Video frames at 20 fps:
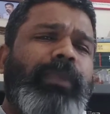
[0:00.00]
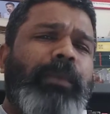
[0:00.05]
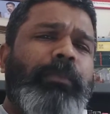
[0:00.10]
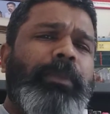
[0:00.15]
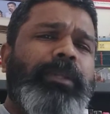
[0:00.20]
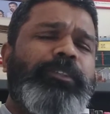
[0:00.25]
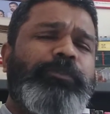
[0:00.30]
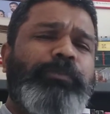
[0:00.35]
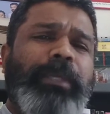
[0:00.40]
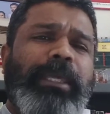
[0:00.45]

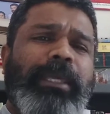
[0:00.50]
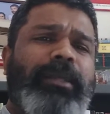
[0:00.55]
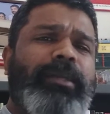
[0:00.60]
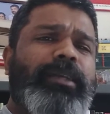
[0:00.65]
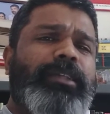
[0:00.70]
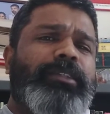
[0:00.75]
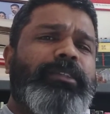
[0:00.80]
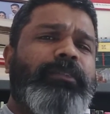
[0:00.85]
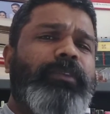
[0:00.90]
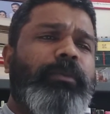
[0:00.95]
But
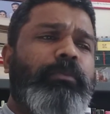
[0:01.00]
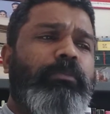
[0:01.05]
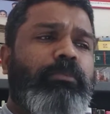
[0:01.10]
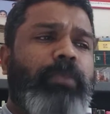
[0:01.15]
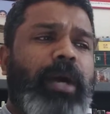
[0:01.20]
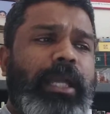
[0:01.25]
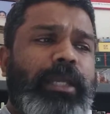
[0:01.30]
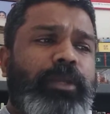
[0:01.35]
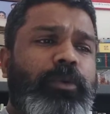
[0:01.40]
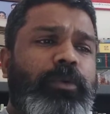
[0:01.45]
speakers of a
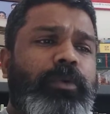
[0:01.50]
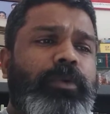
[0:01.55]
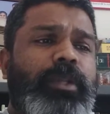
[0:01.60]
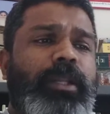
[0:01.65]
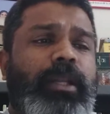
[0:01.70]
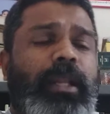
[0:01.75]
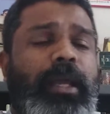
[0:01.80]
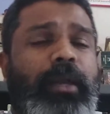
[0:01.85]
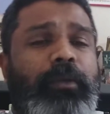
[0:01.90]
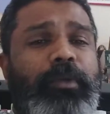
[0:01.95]

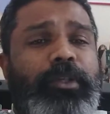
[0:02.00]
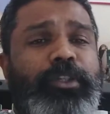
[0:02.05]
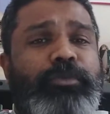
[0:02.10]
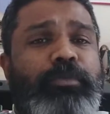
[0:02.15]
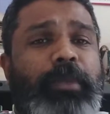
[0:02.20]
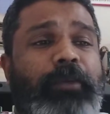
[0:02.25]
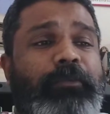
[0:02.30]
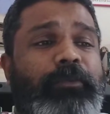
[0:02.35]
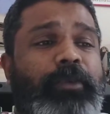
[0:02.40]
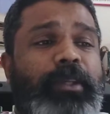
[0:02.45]
minority language
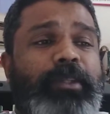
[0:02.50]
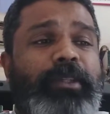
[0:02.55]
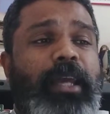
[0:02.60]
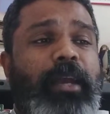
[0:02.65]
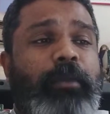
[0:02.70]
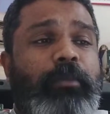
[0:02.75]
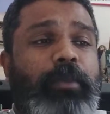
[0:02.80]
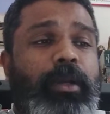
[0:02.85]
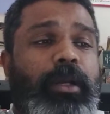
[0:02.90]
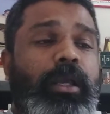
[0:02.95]
may, for
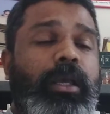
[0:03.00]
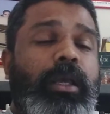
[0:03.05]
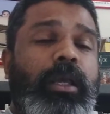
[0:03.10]
example,